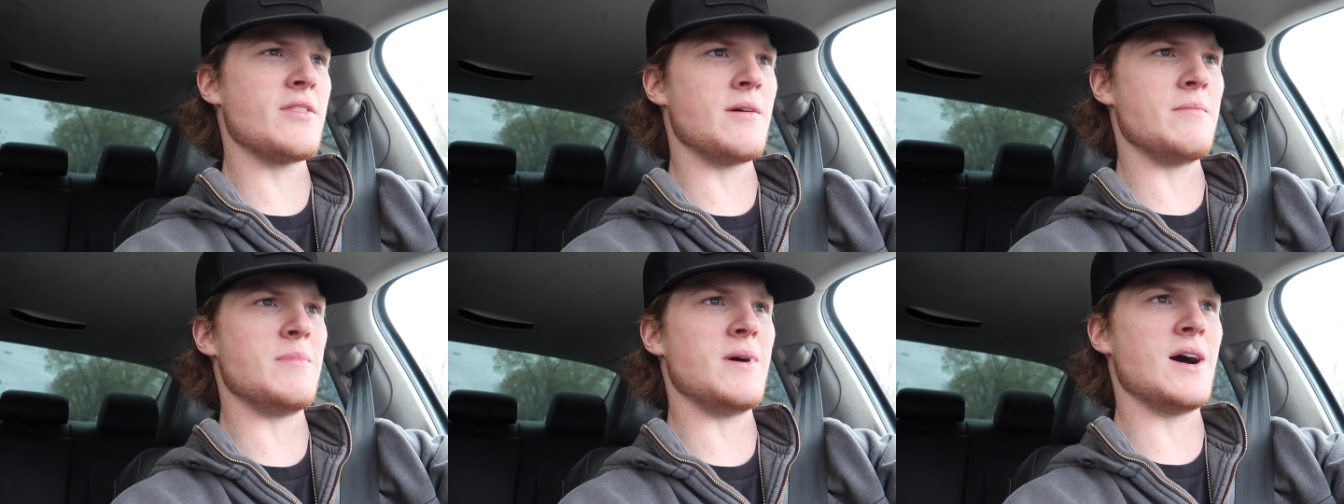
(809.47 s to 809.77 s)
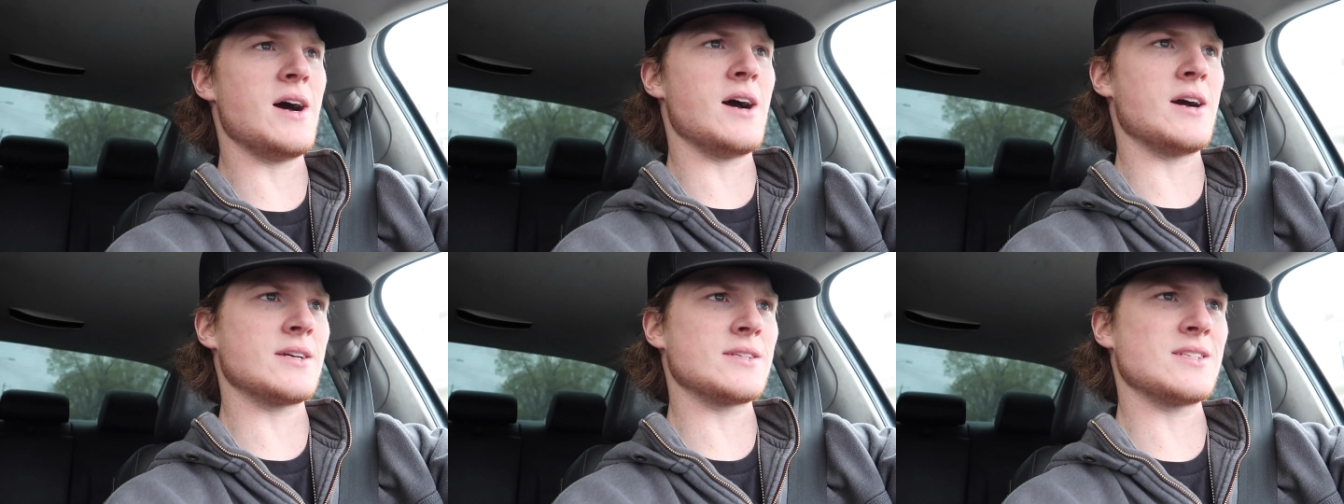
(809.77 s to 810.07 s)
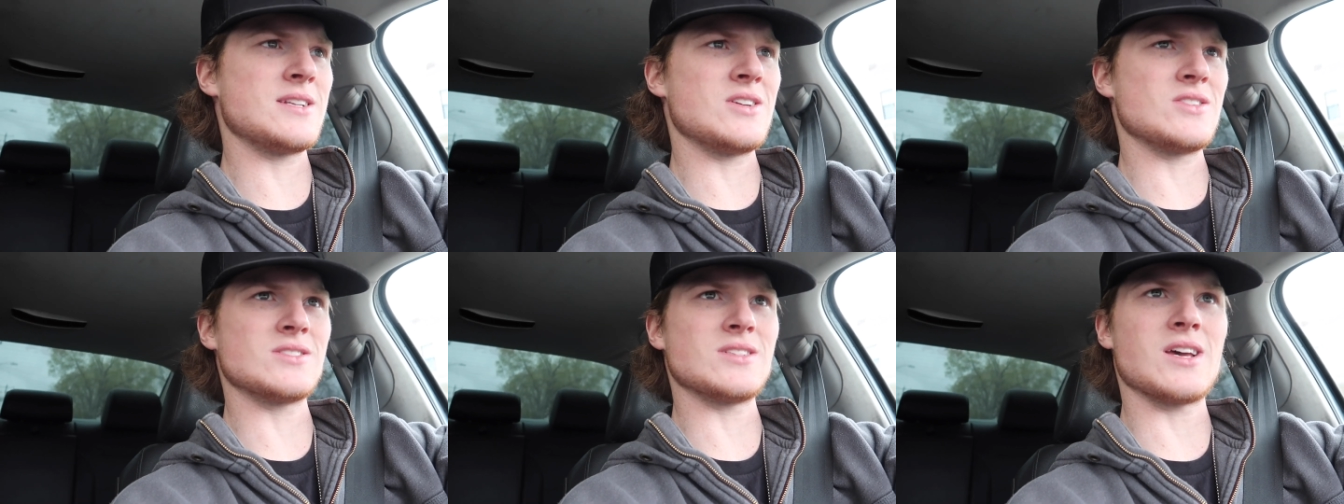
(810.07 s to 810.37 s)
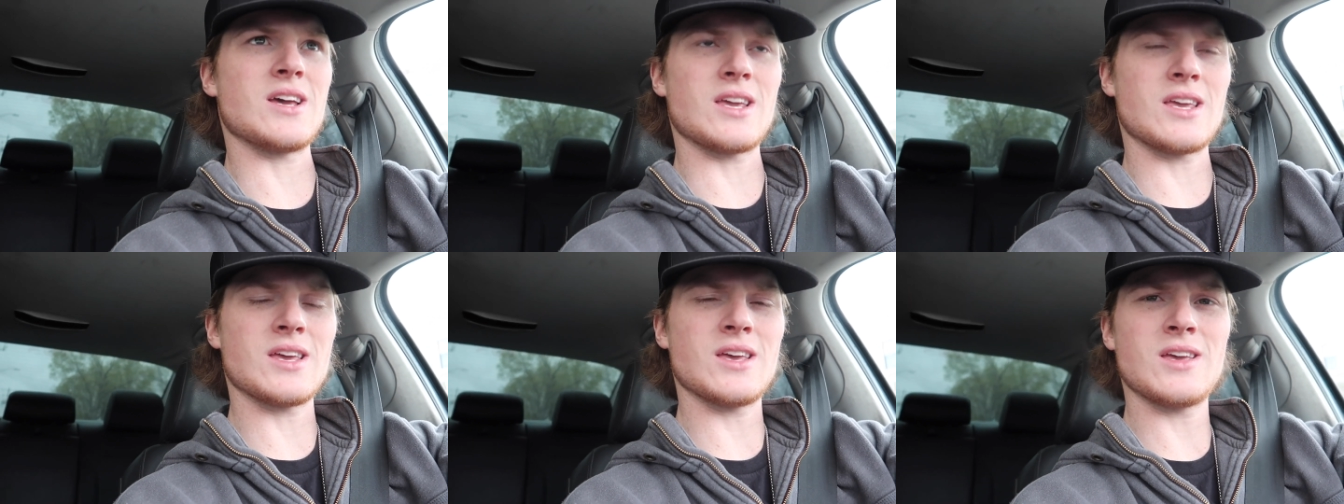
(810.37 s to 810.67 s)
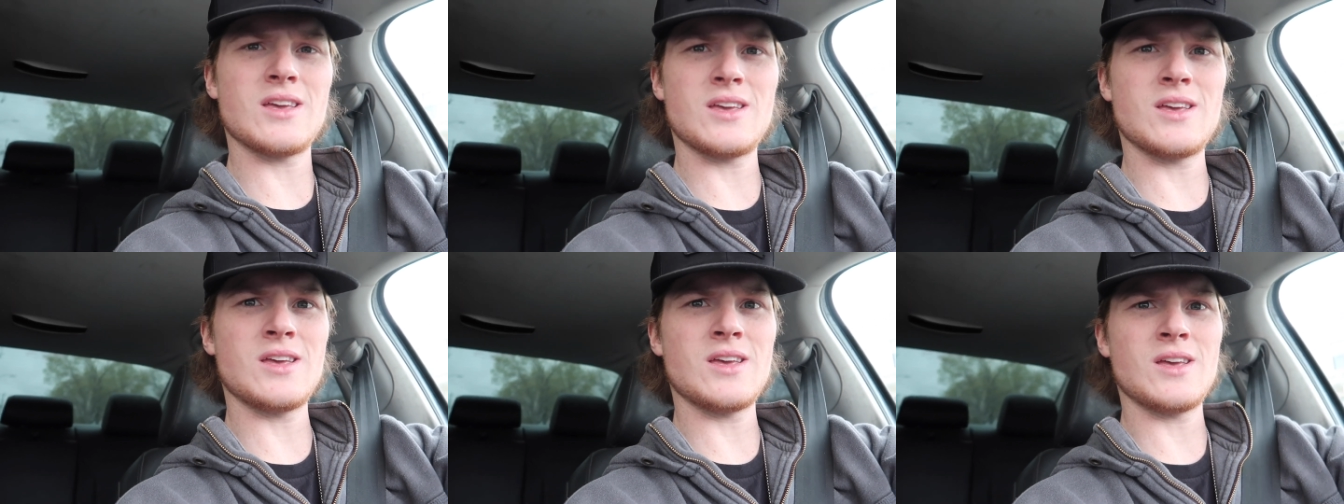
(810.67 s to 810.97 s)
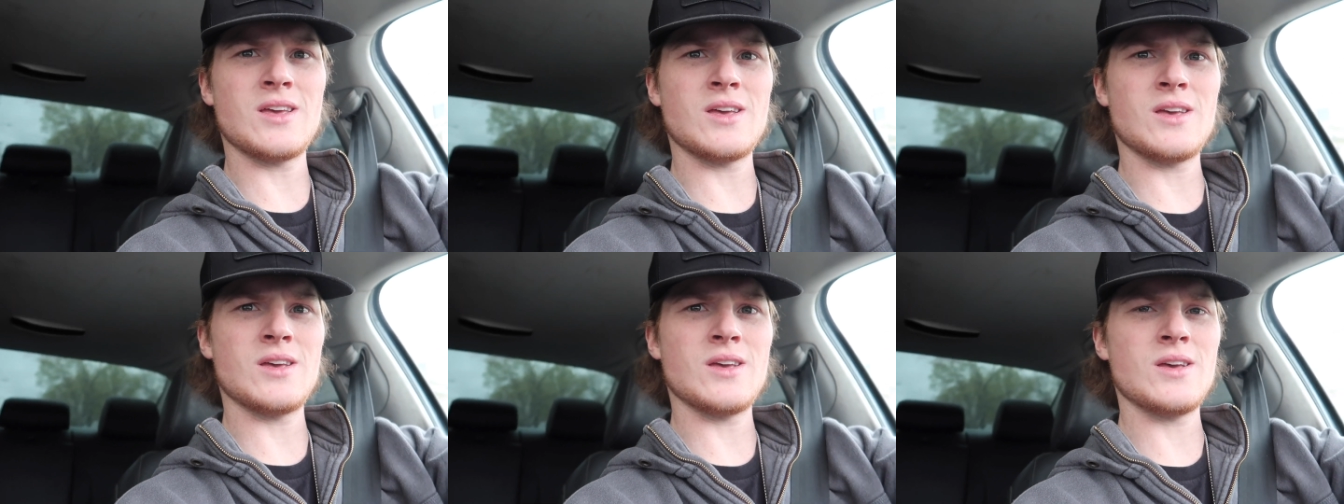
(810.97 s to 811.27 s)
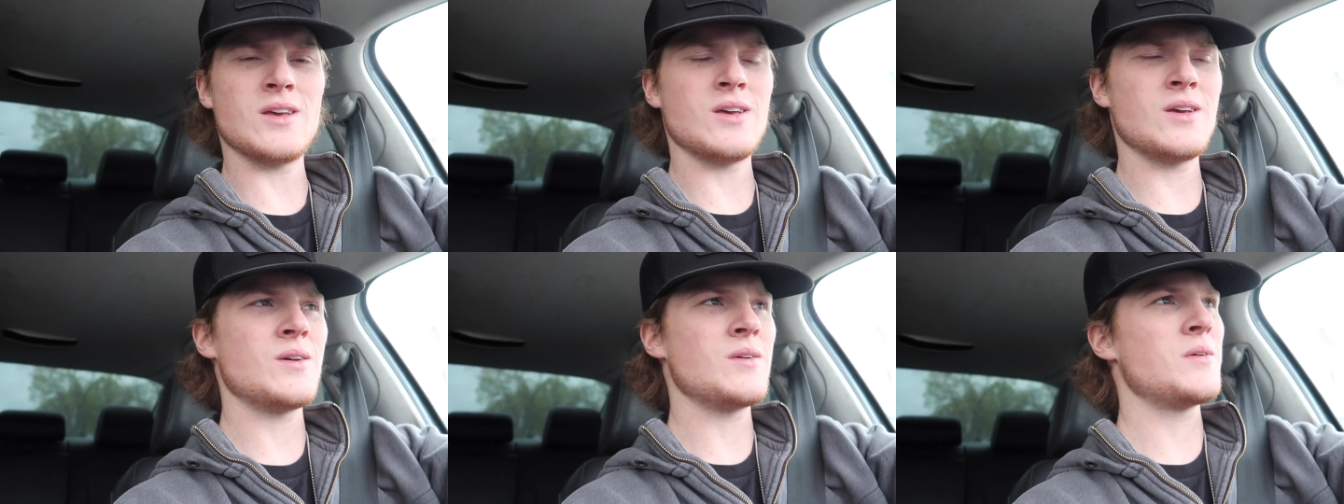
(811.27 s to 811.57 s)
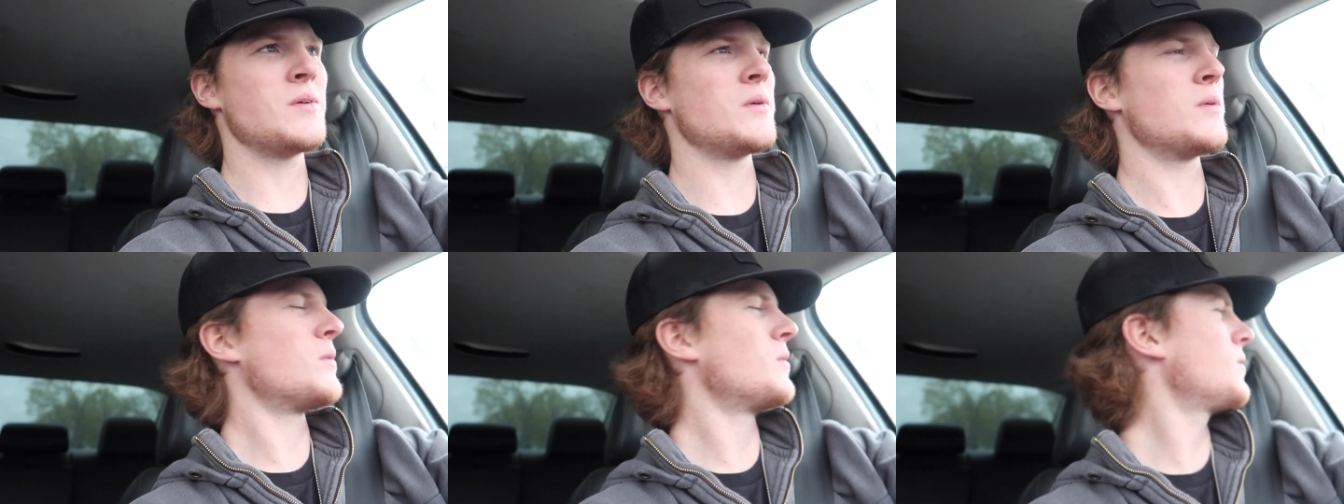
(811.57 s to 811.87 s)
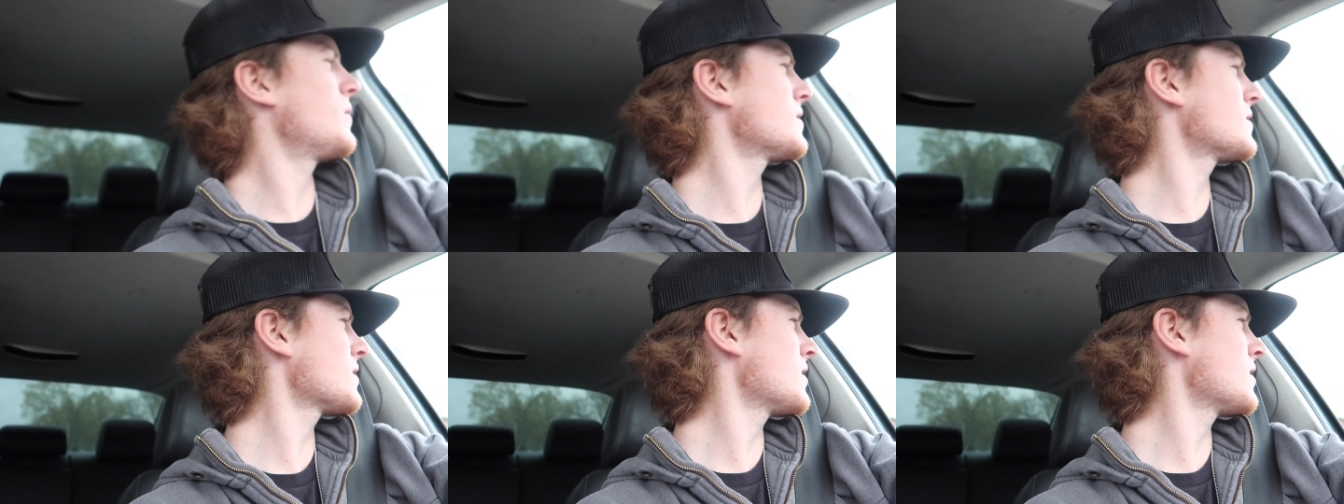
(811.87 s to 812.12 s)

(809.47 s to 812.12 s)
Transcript: the box and I was like, "What's